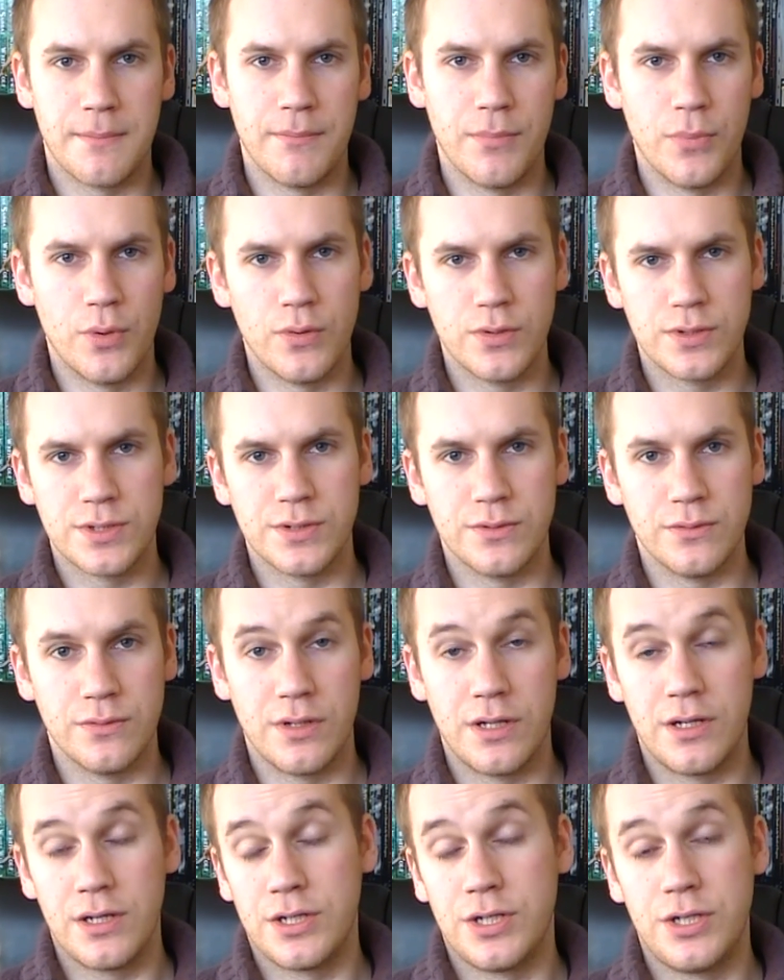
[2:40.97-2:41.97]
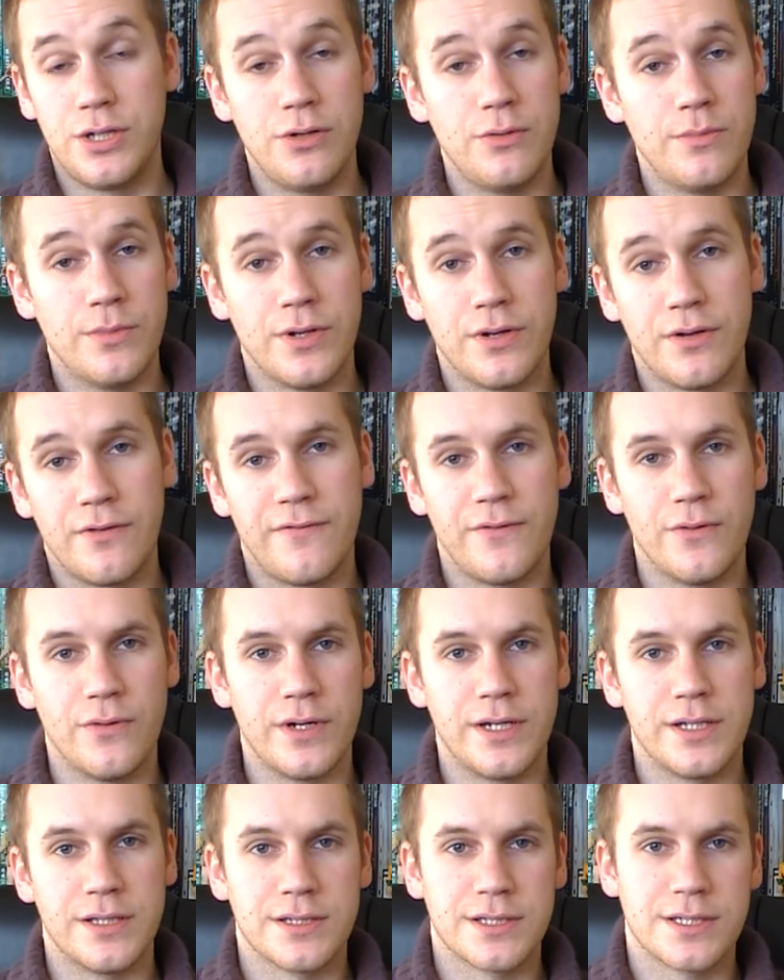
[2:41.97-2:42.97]
mortal, a human for
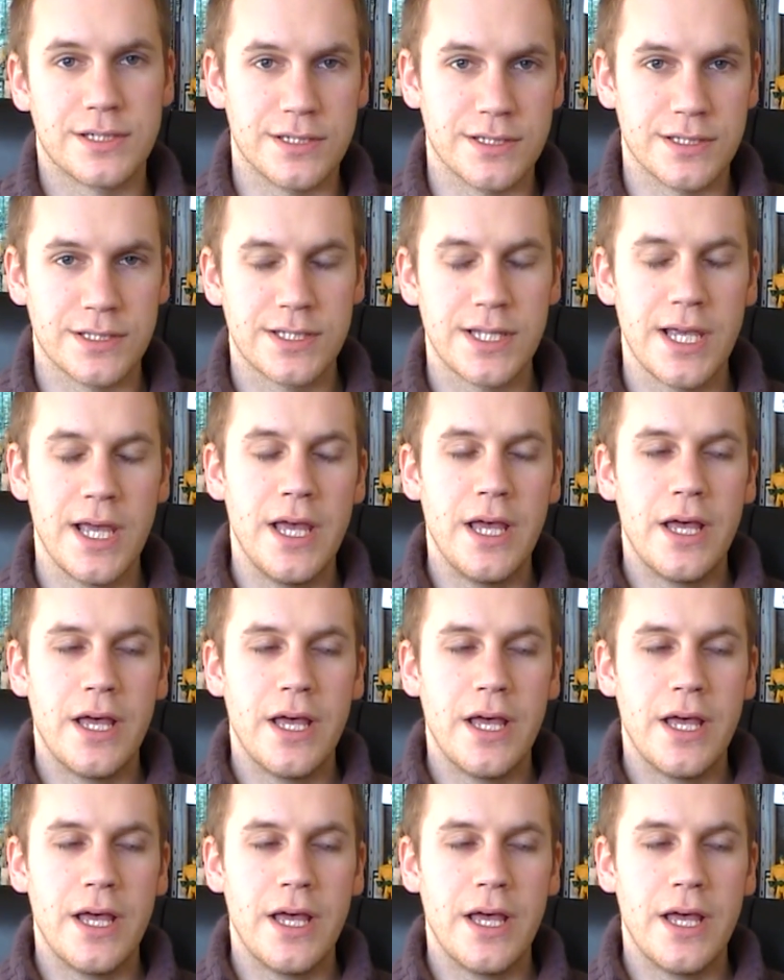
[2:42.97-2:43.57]
instance,